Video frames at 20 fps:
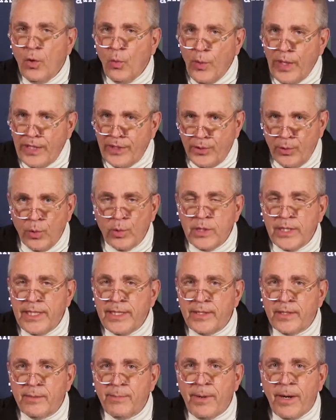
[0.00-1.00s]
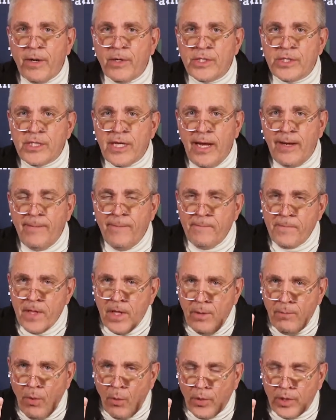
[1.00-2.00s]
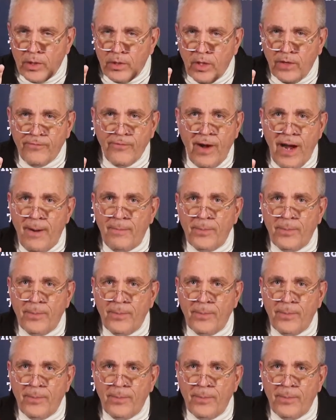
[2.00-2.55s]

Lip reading: We do lean to the bearish side, but we're going to look for